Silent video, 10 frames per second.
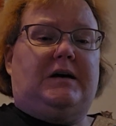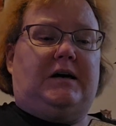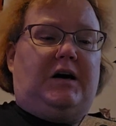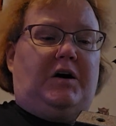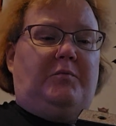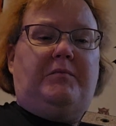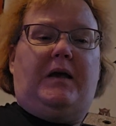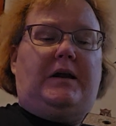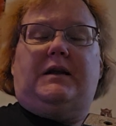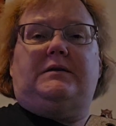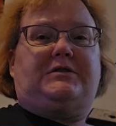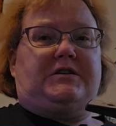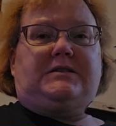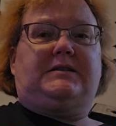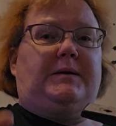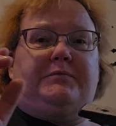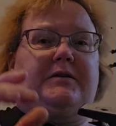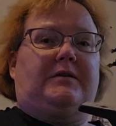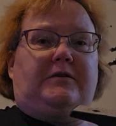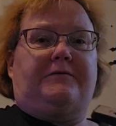And it just slipped
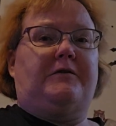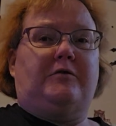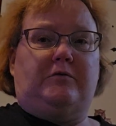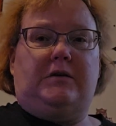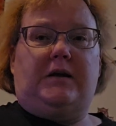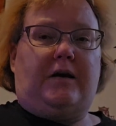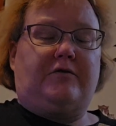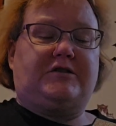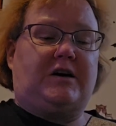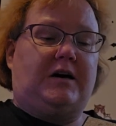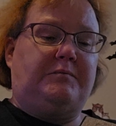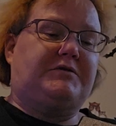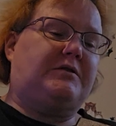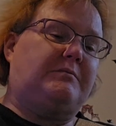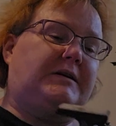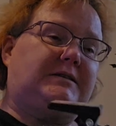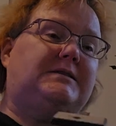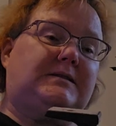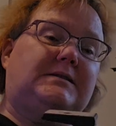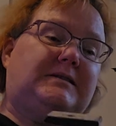the phone every time. So I'm like,
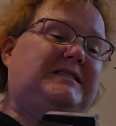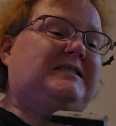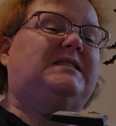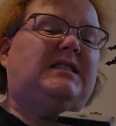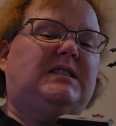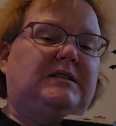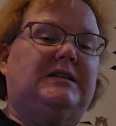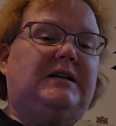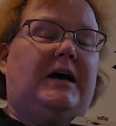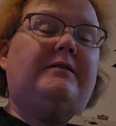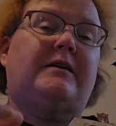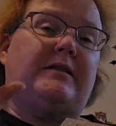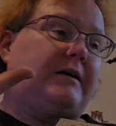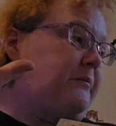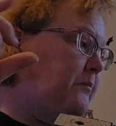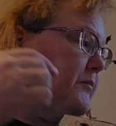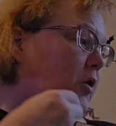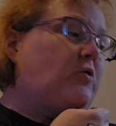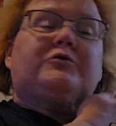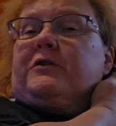ah! And then the
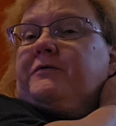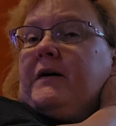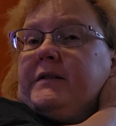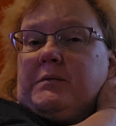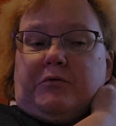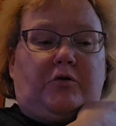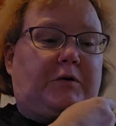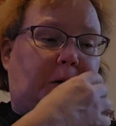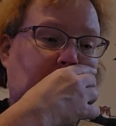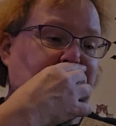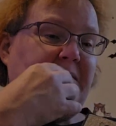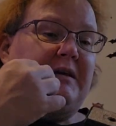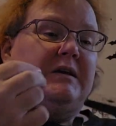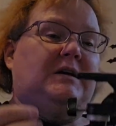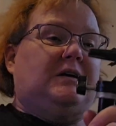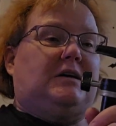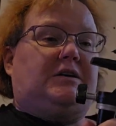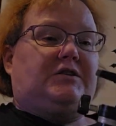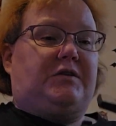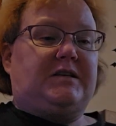holder finally broke.
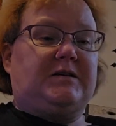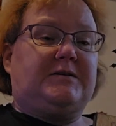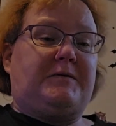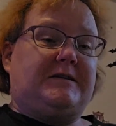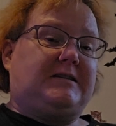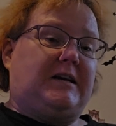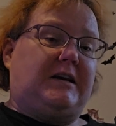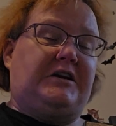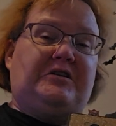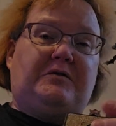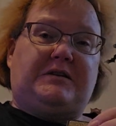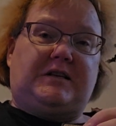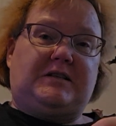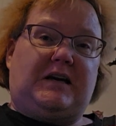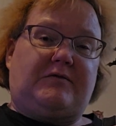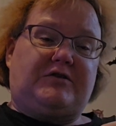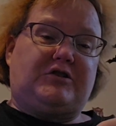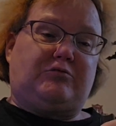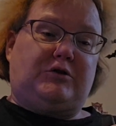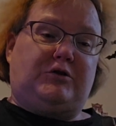So this has been sitting here. It does have a
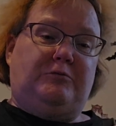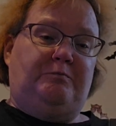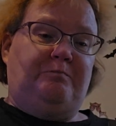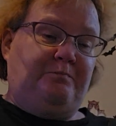screw.